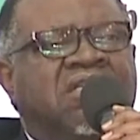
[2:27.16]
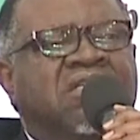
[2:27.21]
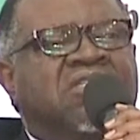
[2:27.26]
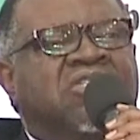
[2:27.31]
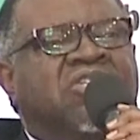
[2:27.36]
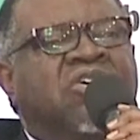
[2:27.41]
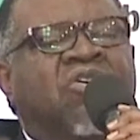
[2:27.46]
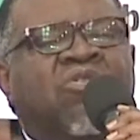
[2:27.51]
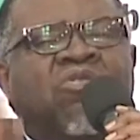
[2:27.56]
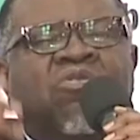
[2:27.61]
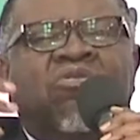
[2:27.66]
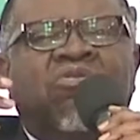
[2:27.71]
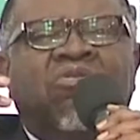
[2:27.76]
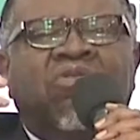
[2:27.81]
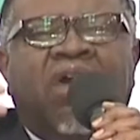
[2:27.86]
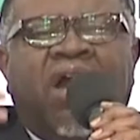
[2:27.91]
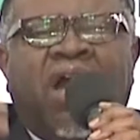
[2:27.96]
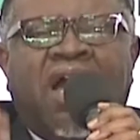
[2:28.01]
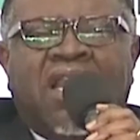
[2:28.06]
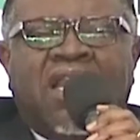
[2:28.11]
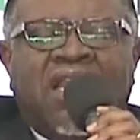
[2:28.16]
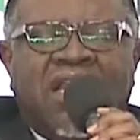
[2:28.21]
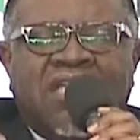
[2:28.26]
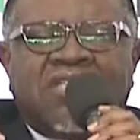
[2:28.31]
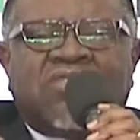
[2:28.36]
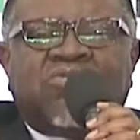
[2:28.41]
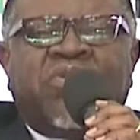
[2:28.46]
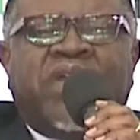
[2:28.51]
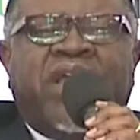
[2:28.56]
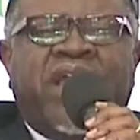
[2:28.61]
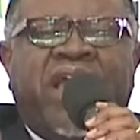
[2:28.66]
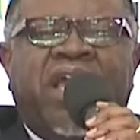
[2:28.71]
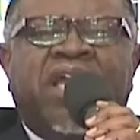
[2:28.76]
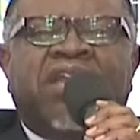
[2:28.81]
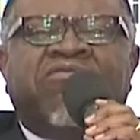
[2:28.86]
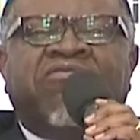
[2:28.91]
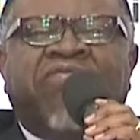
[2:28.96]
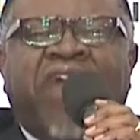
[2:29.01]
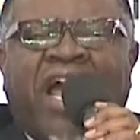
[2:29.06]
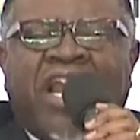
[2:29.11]
So unless we
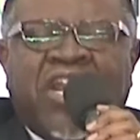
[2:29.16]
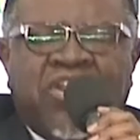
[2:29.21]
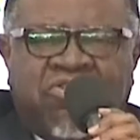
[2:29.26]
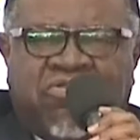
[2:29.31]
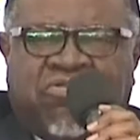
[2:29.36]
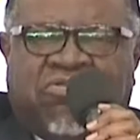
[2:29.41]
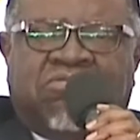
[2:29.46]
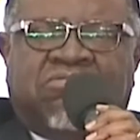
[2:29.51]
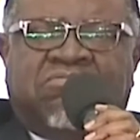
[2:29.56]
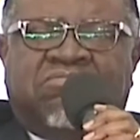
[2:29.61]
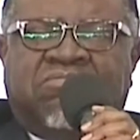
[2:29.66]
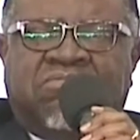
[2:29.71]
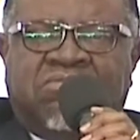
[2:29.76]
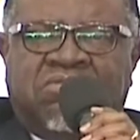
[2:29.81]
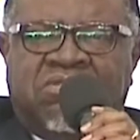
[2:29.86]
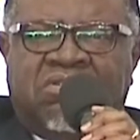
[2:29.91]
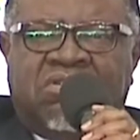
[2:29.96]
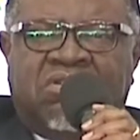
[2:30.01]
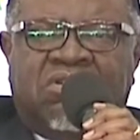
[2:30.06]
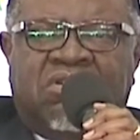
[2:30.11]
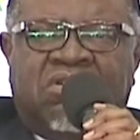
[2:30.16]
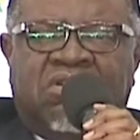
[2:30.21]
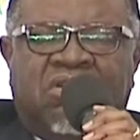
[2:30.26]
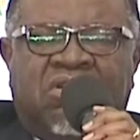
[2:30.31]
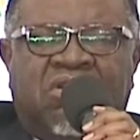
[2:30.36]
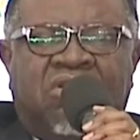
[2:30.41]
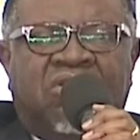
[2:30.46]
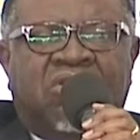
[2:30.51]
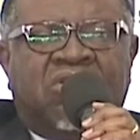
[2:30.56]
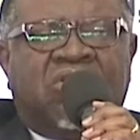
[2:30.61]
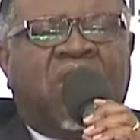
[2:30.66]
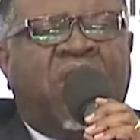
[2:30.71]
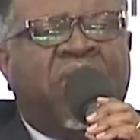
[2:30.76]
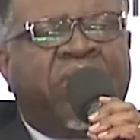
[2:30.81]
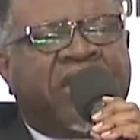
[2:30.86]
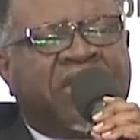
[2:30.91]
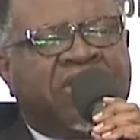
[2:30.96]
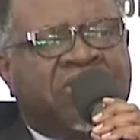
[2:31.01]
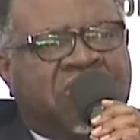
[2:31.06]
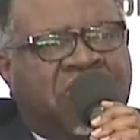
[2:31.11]
add value to
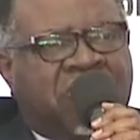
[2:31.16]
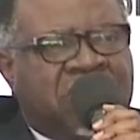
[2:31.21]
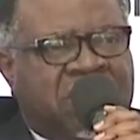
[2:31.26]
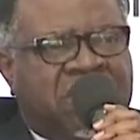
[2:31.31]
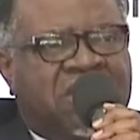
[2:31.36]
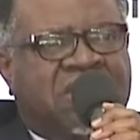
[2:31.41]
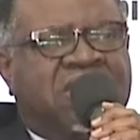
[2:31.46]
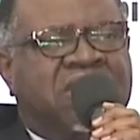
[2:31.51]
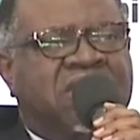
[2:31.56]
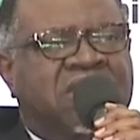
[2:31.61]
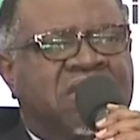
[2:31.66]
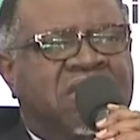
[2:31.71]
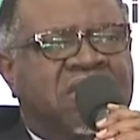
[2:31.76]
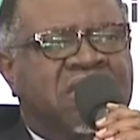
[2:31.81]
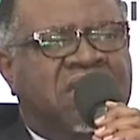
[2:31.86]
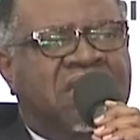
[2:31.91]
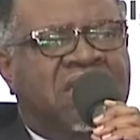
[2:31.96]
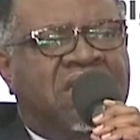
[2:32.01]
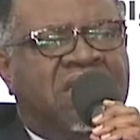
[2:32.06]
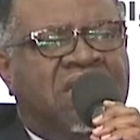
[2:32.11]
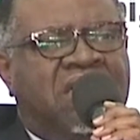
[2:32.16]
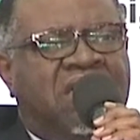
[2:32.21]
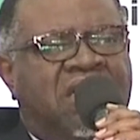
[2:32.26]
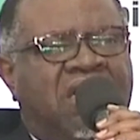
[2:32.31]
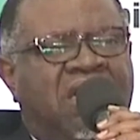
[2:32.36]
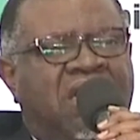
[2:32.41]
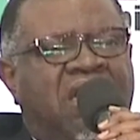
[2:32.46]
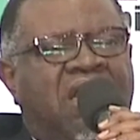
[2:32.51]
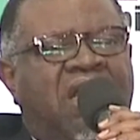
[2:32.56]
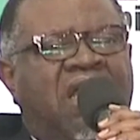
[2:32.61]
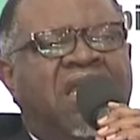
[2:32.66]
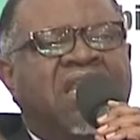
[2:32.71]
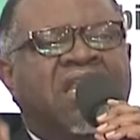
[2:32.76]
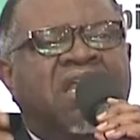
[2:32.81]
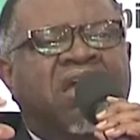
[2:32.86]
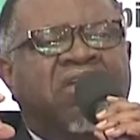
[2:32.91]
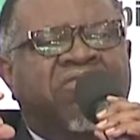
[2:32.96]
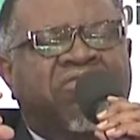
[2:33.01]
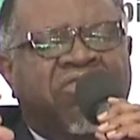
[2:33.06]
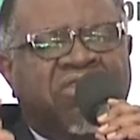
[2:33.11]
our resources and
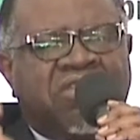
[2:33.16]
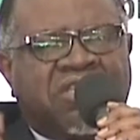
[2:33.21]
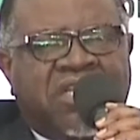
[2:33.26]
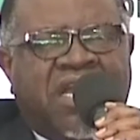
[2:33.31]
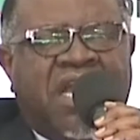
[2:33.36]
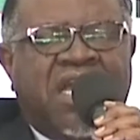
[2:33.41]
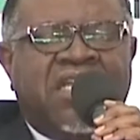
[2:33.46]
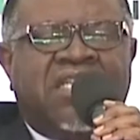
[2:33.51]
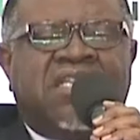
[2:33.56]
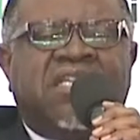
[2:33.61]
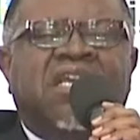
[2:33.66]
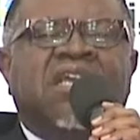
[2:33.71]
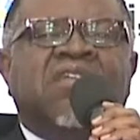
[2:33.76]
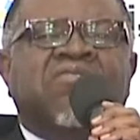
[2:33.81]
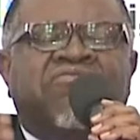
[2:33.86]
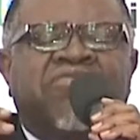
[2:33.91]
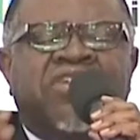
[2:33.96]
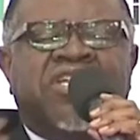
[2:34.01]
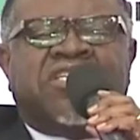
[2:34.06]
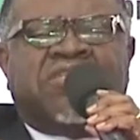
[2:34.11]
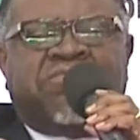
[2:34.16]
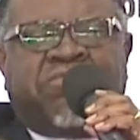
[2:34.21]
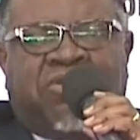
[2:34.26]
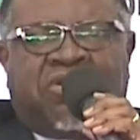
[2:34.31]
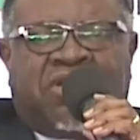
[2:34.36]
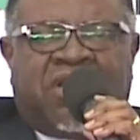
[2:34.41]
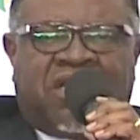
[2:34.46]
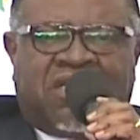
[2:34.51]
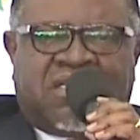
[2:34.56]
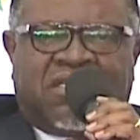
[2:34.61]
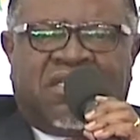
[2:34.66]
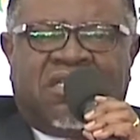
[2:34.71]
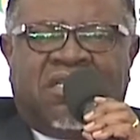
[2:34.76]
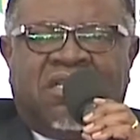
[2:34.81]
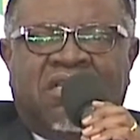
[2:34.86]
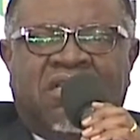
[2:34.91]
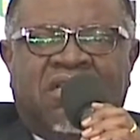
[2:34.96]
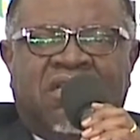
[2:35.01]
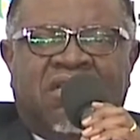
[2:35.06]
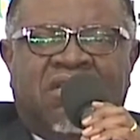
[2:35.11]
therefore trade in finished products,
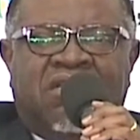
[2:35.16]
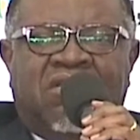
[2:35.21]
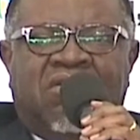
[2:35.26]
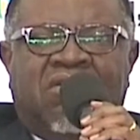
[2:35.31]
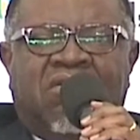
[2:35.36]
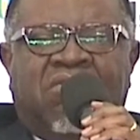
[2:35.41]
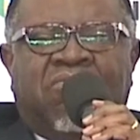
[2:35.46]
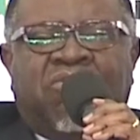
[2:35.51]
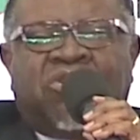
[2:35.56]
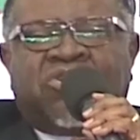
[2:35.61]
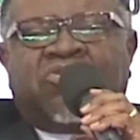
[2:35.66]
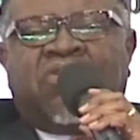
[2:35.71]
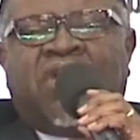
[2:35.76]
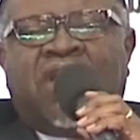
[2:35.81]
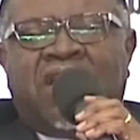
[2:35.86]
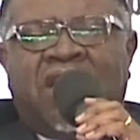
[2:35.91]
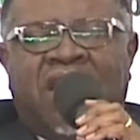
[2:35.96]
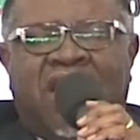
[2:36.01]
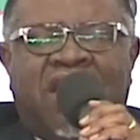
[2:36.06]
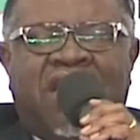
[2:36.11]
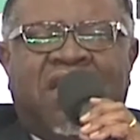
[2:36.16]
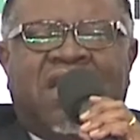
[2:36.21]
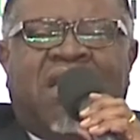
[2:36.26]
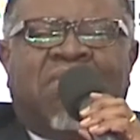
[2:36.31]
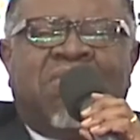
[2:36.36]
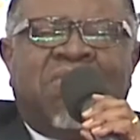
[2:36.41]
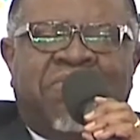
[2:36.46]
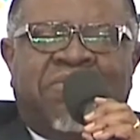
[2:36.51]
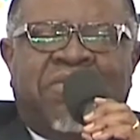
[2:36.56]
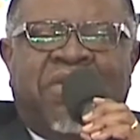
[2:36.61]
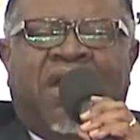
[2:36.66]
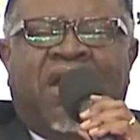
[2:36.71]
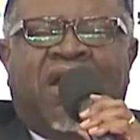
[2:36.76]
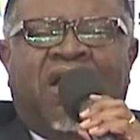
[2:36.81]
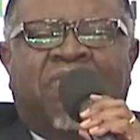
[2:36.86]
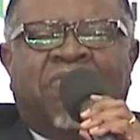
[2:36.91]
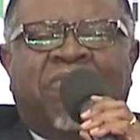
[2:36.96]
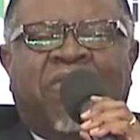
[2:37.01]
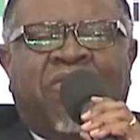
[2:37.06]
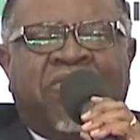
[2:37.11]
Botswana and Namibia
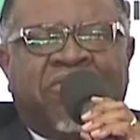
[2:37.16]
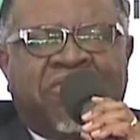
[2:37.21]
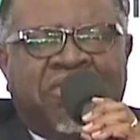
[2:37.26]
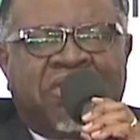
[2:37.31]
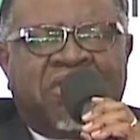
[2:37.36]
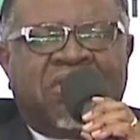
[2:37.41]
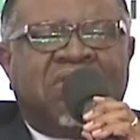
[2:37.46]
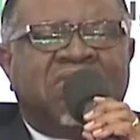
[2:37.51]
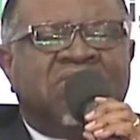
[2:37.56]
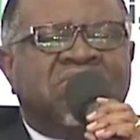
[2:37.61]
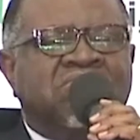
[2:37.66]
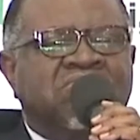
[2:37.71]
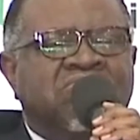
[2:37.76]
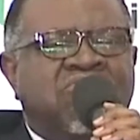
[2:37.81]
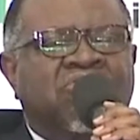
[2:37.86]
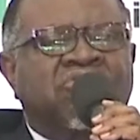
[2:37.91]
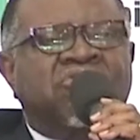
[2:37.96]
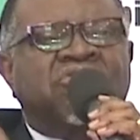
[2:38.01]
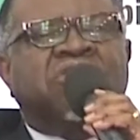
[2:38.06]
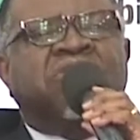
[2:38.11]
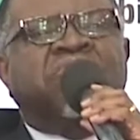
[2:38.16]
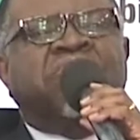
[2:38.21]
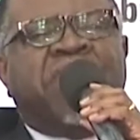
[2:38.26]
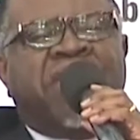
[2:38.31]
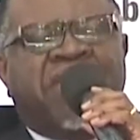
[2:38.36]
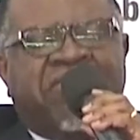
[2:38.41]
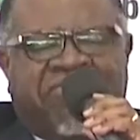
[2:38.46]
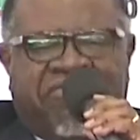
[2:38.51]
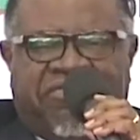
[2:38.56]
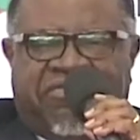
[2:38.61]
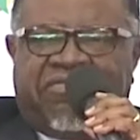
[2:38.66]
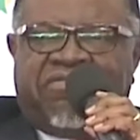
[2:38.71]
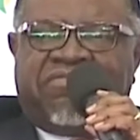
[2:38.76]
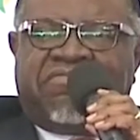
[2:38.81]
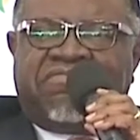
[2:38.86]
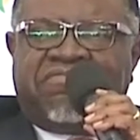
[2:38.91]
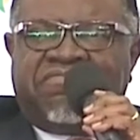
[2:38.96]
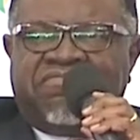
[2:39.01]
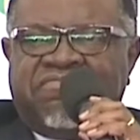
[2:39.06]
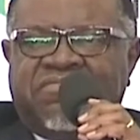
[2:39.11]
are both producing beef,
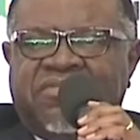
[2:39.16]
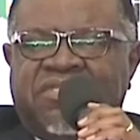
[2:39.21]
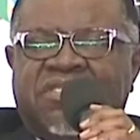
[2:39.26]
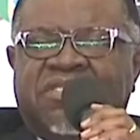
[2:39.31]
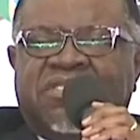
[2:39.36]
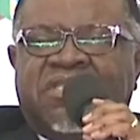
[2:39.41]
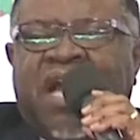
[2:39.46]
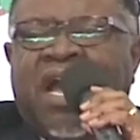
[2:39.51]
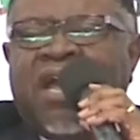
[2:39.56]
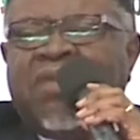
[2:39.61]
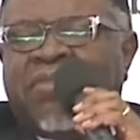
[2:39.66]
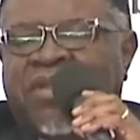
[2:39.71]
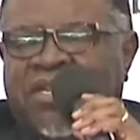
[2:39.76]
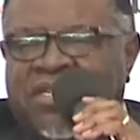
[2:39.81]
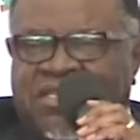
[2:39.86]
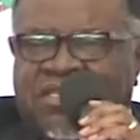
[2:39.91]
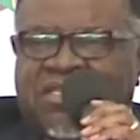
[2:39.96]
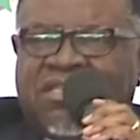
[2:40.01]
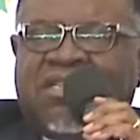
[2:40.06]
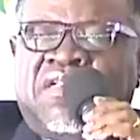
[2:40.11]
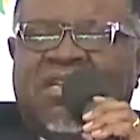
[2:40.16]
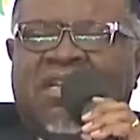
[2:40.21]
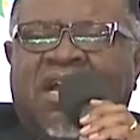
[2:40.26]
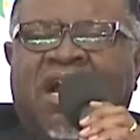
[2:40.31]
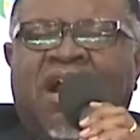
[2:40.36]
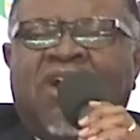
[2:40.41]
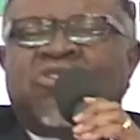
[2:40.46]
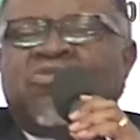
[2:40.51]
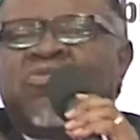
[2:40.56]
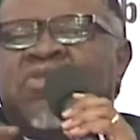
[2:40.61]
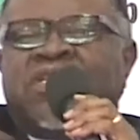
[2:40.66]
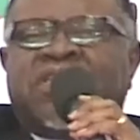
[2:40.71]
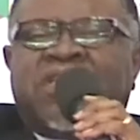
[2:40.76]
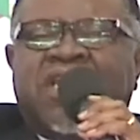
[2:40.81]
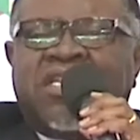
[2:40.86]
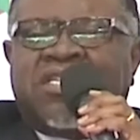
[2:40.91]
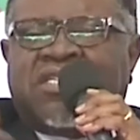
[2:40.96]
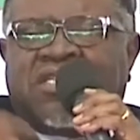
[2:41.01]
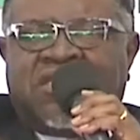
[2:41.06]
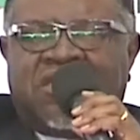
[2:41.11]
diamonds. How do we
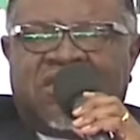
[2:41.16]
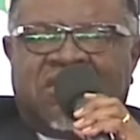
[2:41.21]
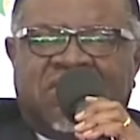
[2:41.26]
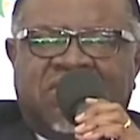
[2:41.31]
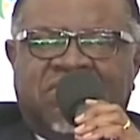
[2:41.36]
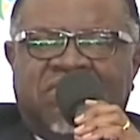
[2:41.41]
treat?